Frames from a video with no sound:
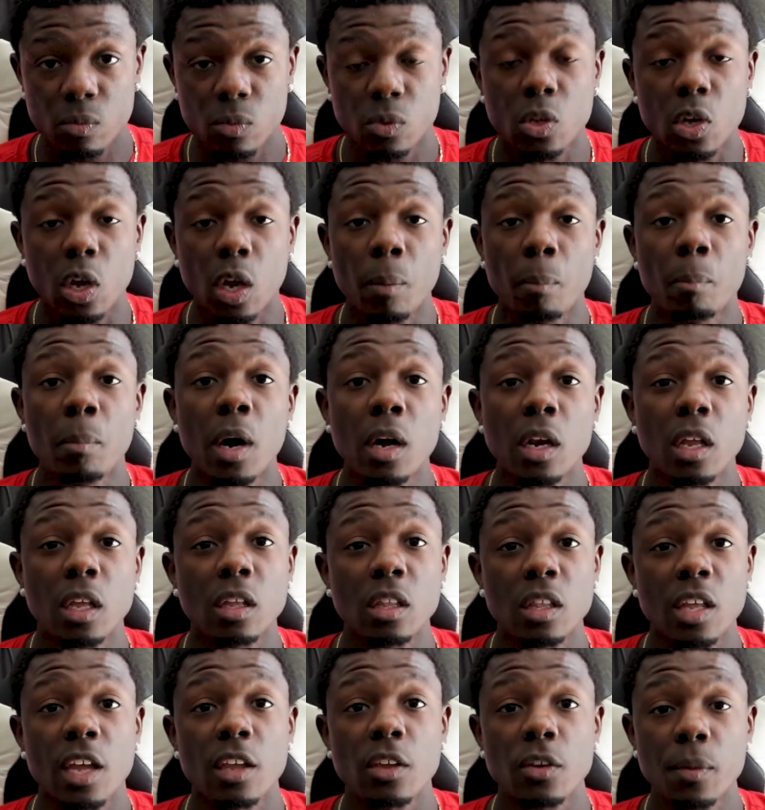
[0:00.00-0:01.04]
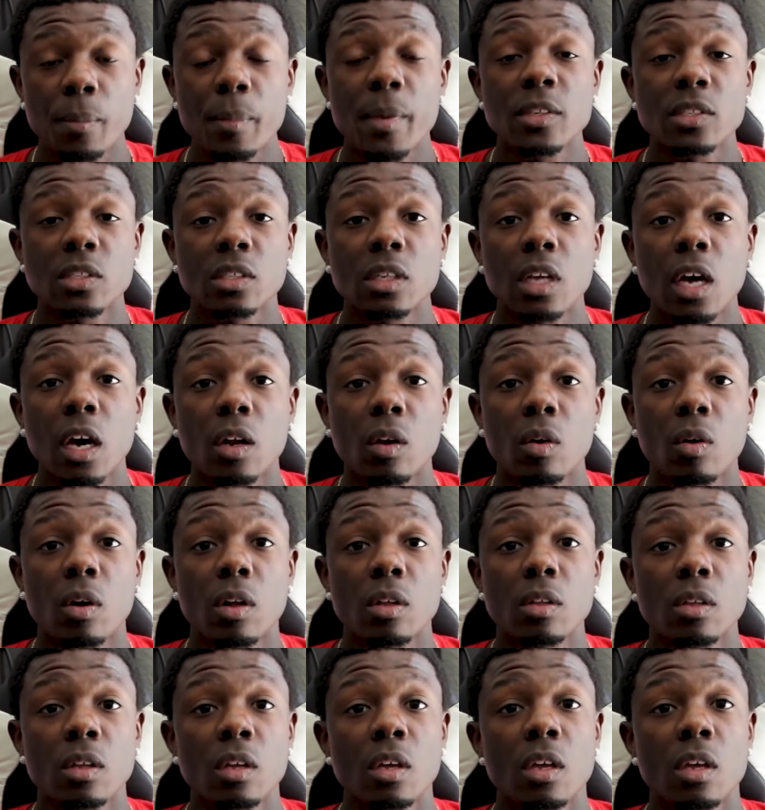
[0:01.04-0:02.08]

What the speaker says: good money that you're missing out on.